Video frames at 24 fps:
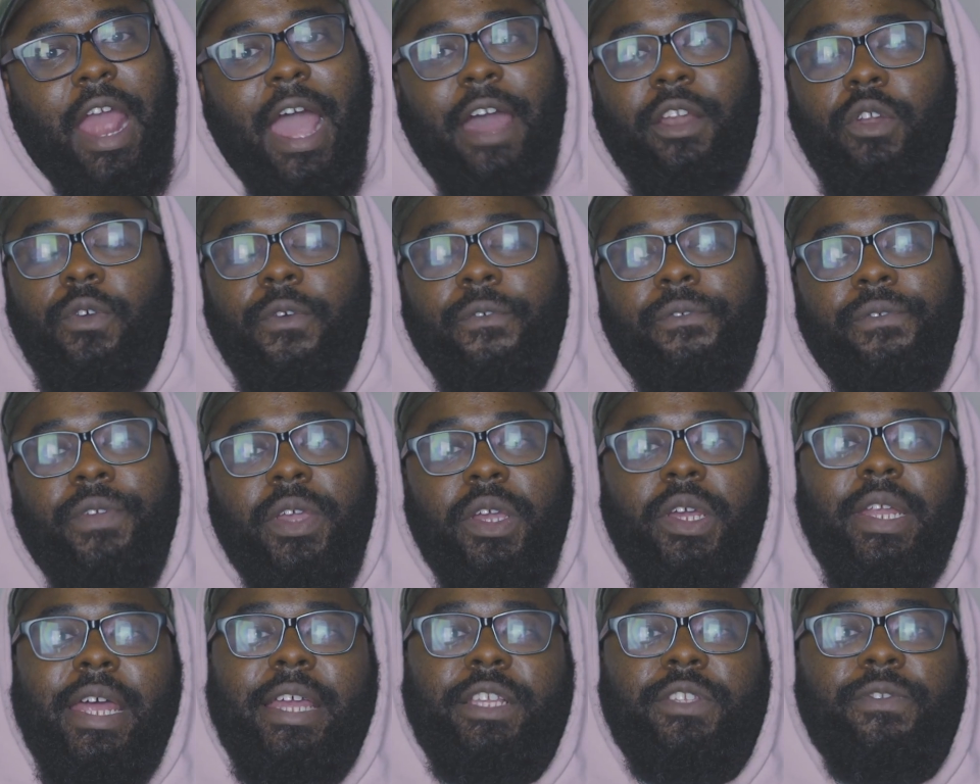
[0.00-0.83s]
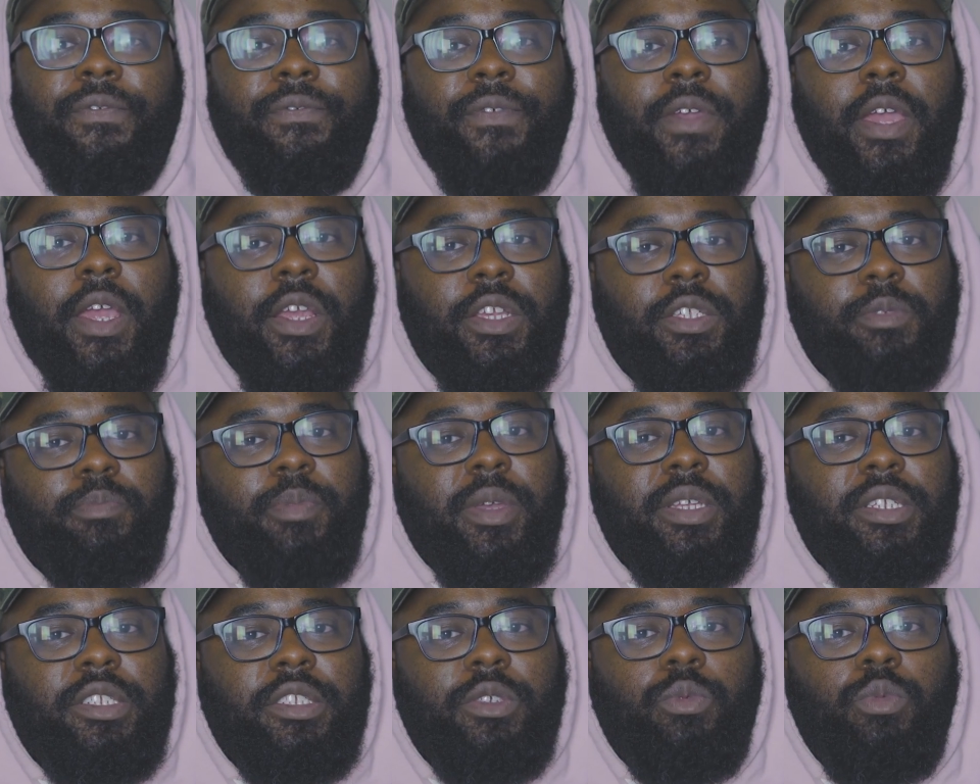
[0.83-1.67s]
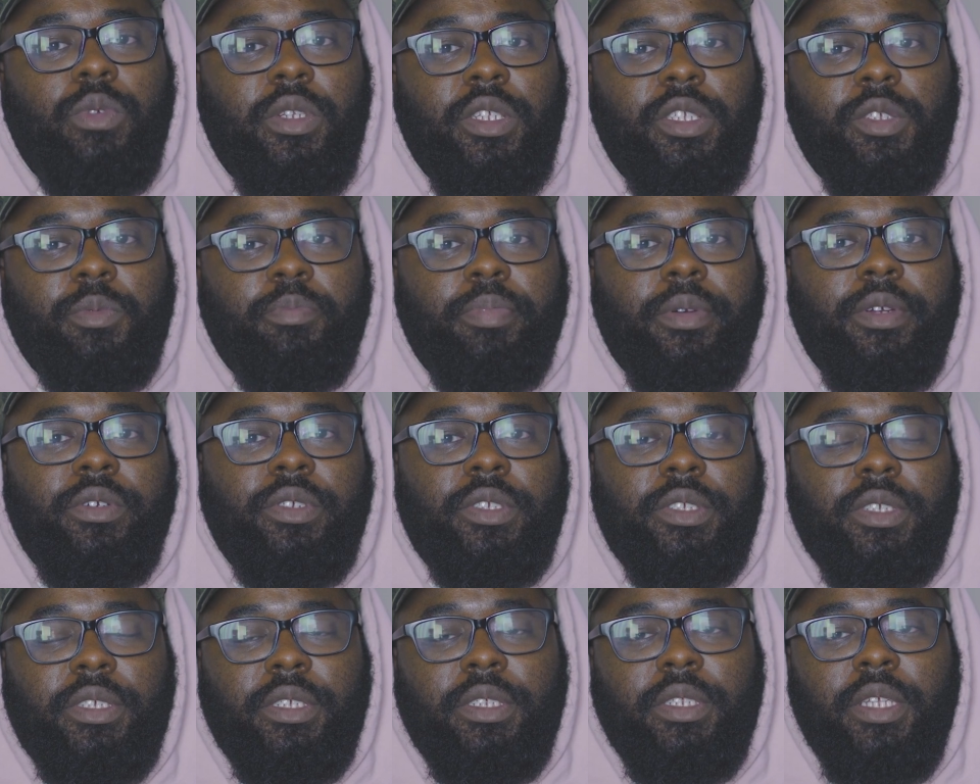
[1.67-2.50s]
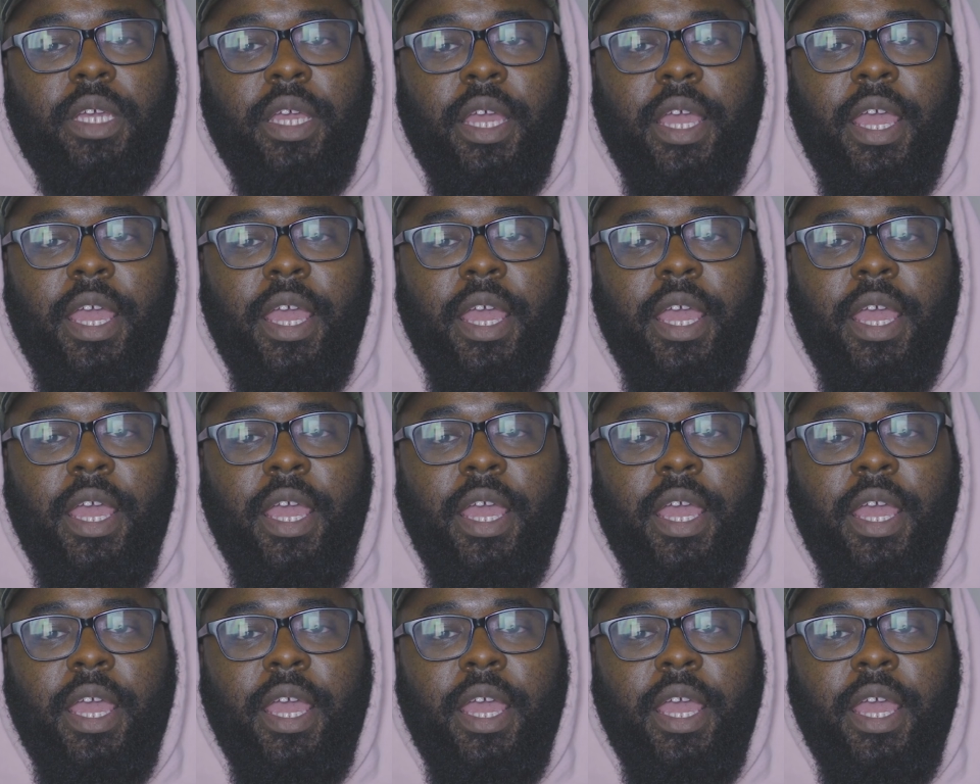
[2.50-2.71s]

I don't feel that's fair, especially when this person